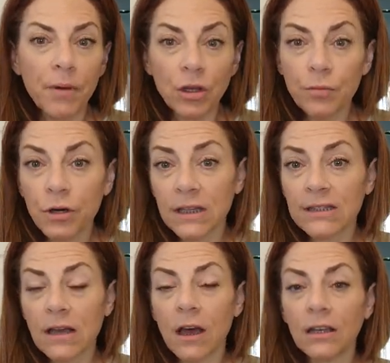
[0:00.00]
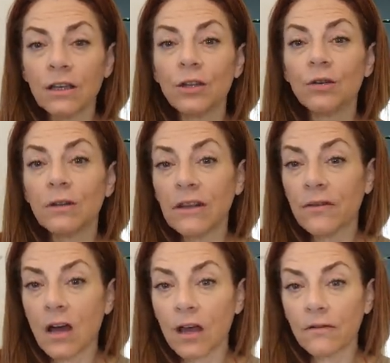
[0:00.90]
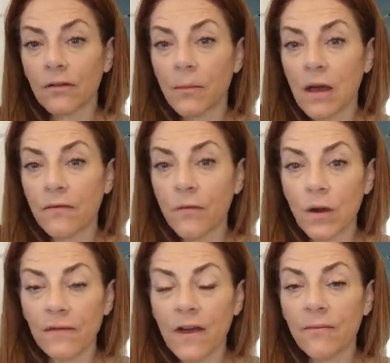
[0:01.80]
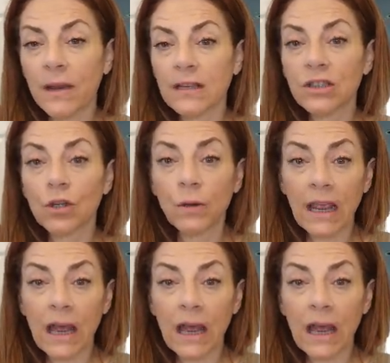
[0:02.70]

but you put this on, you leave it on for about 45 minutes to an